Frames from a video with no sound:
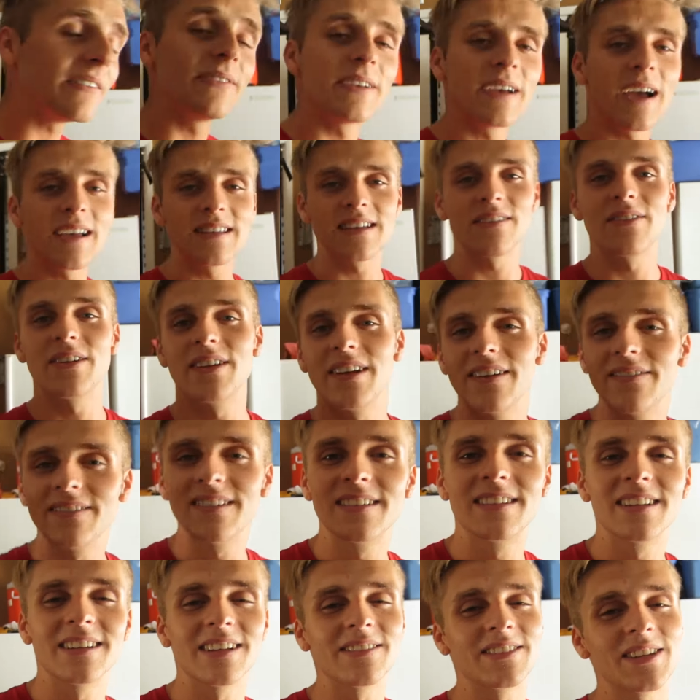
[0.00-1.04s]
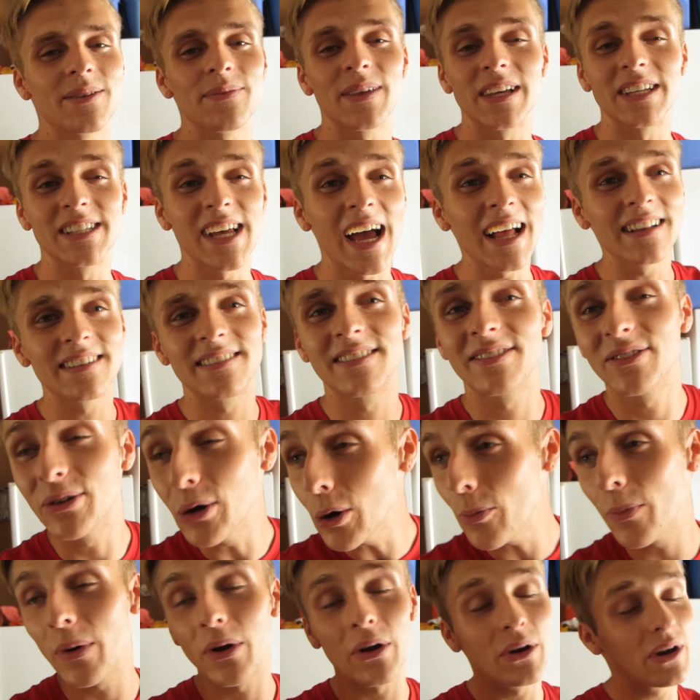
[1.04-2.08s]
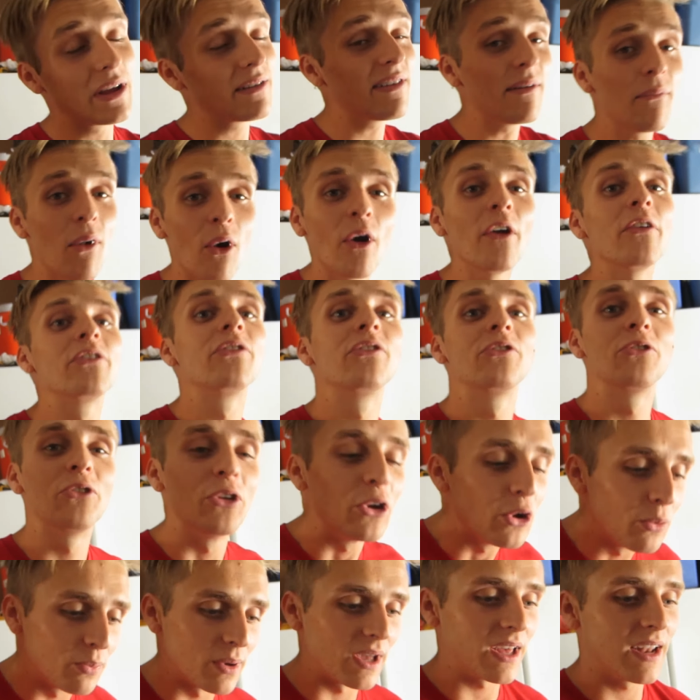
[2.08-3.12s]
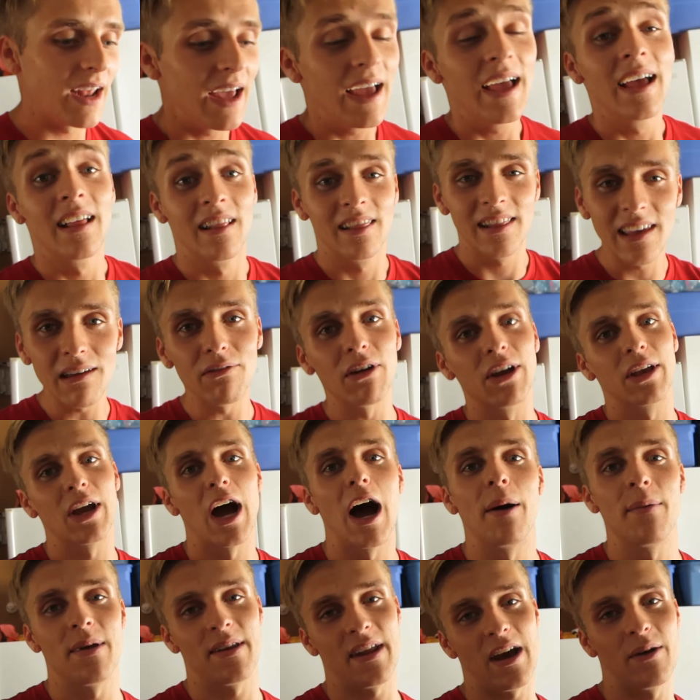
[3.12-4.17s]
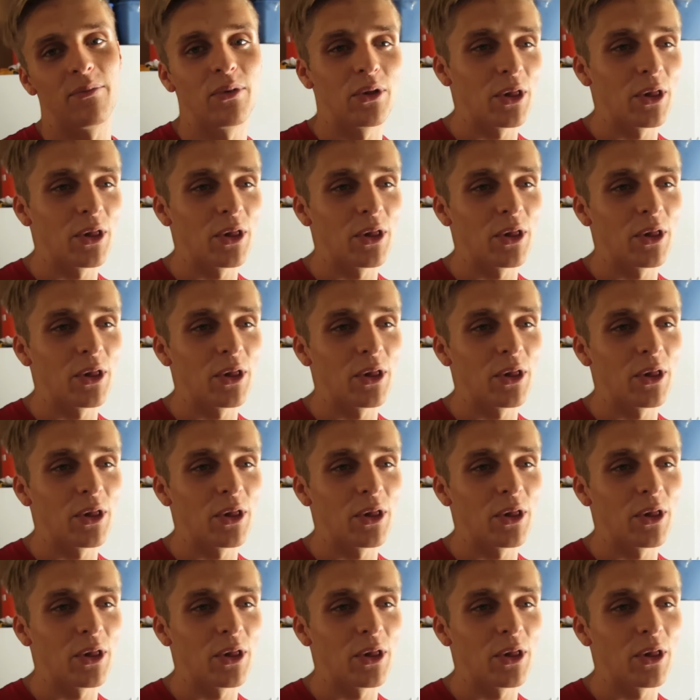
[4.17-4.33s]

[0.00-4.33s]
if you guys ever done something that stupid or even more stupid, leave a comment down